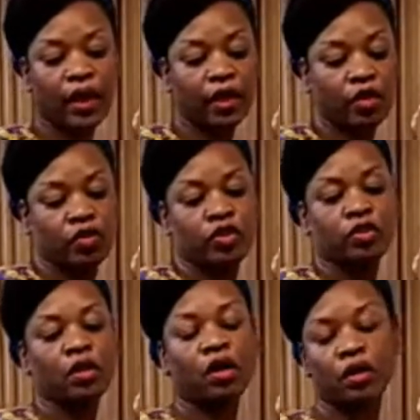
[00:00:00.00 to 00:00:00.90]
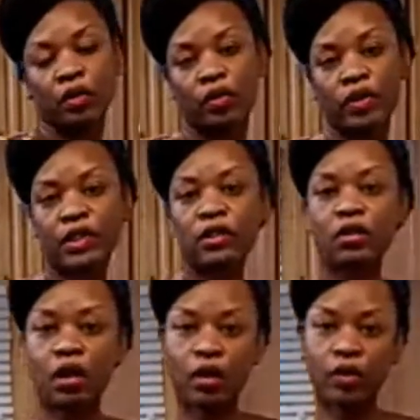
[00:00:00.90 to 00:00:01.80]
like kosher salt and coarse
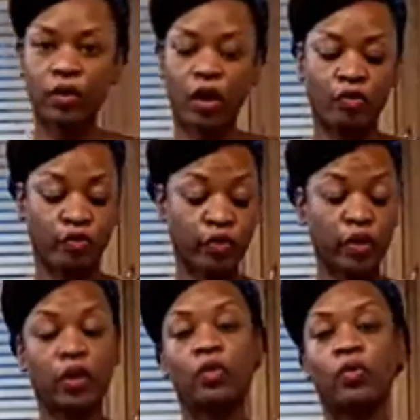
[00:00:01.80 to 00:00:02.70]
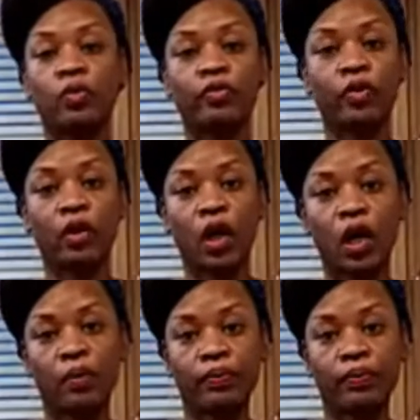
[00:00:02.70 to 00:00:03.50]
sea salt, are really cool for